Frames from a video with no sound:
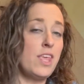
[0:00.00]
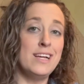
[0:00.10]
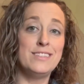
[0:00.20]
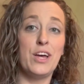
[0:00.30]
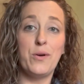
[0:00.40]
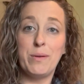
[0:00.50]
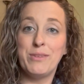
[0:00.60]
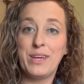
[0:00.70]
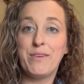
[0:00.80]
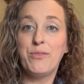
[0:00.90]
So I'm
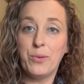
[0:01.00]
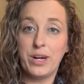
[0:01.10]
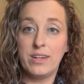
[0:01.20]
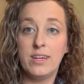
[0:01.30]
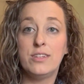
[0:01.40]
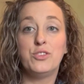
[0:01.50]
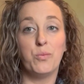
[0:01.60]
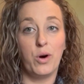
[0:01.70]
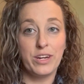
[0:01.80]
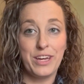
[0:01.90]
looking forward to
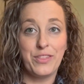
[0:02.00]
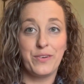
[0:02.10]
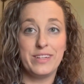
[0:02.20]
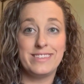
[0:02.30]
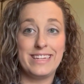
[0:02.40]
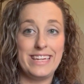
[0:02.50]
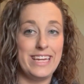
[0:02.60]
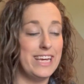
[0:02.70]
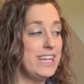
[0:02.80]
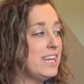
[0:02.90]
walking through this
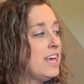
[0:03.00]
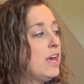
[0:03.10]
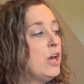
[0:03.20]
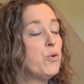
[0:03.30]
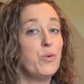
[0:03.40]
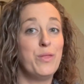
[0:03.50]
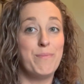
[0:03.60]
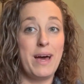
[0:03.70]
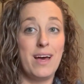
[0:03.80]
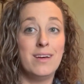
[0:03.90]
again with
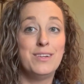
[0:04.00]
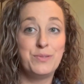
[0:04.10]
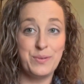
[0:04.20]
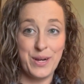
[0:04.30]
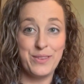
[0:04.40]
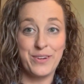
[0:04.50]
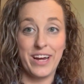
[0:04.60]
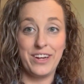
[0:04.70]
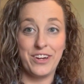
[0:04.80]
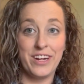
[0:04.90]
my 12th
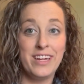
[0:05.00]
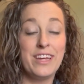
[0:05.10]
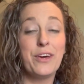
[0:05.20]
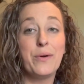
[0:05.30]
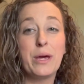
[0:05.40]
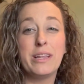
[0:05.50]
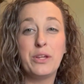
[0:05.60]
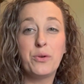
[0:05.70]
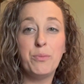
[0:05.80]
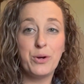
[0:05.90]
grader and going a
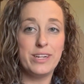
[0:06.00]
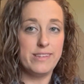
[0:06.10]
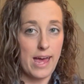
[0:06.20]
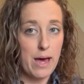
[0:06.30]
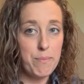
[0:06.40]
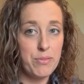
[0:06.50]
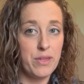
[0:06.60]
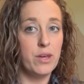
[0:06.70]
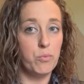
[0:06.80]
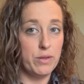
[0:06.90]
little more in depth
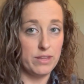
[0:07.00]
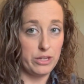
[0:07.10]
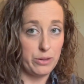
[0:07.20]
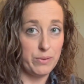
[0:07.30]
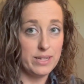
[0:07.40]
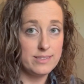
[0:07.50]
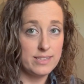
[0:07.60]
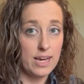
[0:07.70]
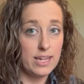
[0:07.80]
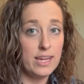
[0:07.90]
with the unit
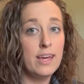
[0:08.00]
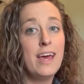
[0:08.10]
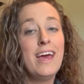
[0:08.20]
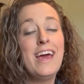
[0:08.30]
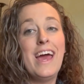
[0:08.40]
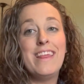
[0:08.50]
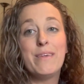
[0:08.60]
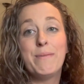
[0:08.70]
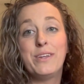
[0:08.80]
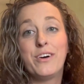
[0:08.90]
study, and then
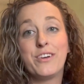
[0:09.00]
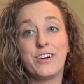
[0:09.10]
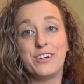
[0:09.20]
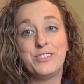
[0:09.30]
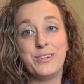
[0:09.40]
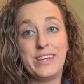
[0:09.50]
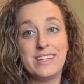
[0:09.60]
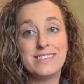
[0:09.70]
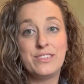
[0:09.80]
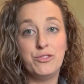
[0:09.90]
my daughter also
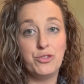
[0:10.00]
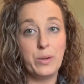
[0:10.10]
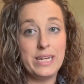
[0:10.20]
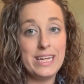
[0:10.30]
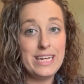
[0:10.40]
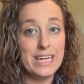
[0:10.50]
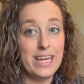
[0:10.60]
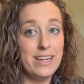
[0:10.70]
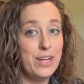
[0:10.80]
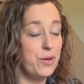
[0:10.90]
gets to join
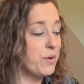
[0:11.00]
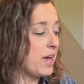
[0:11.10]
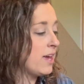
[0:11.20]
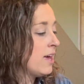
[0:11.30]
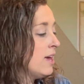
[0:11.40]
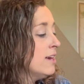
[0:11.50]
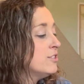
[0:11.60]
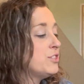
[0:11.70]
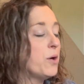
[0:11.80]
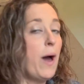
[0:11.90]
in. Okay,
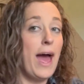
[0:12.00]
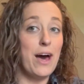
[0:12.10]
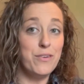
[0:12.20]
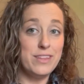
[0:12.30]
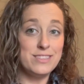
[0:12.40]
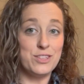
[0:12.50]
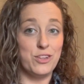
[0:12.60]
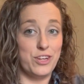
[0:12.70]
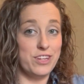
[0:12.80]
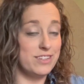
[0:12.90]
so how this
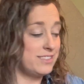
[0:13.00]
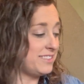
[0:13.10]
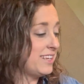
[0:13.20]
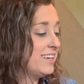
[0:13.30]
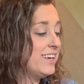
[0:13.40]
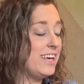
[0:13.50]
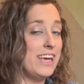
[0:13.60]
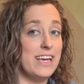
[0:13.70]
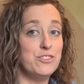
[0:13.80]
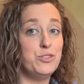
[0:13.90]
looks
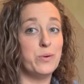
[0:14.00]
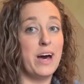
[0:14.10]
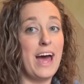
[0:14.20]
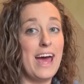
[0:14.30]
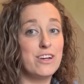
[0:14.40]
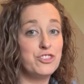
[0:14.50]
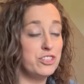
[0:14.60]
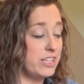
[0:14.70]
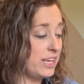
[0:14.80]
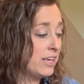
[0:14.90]
is you will
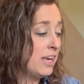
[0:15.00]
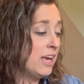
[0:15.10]
actually,